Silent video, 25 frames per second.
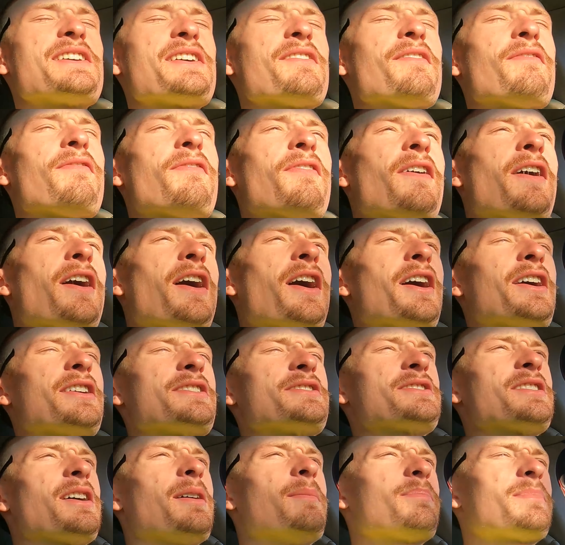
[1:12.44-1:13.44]
if uh,
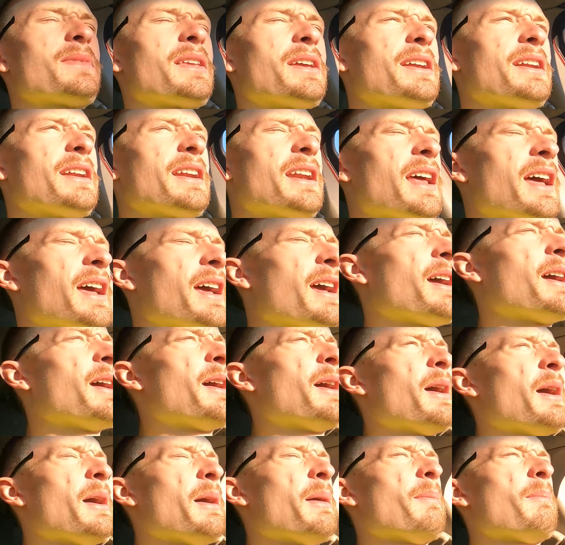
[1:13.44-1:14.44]
something
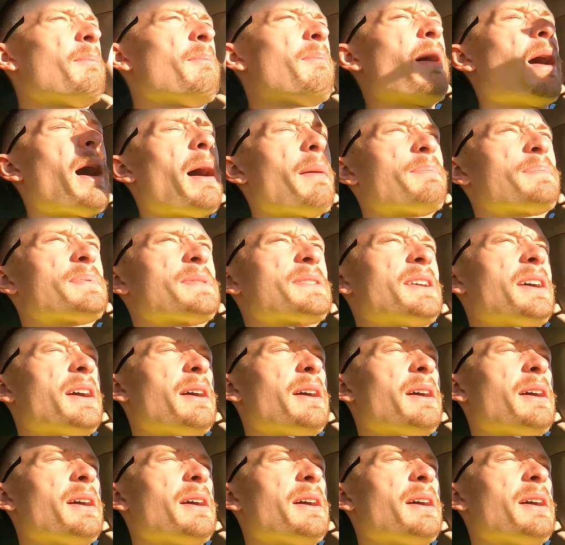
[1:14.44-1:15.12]
pops